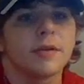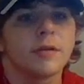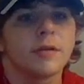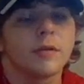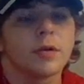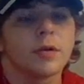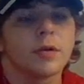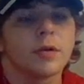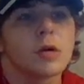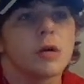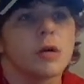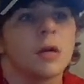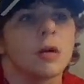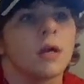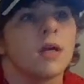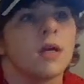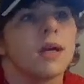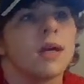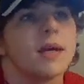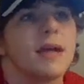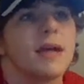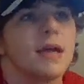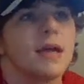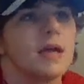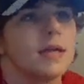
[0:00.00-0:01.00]
overall
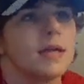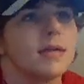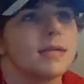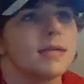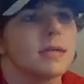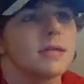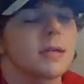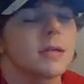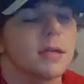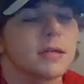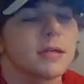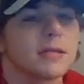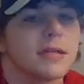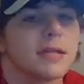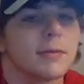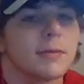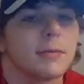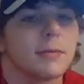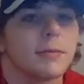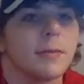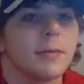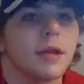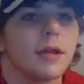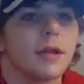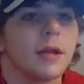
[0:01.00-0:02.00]
is the
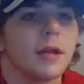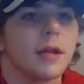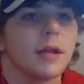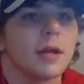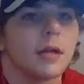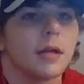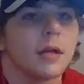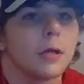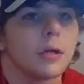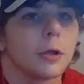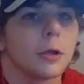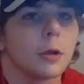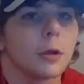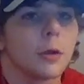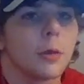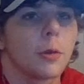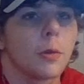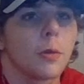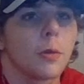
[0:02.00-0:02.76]
Tampa Bay Lightning.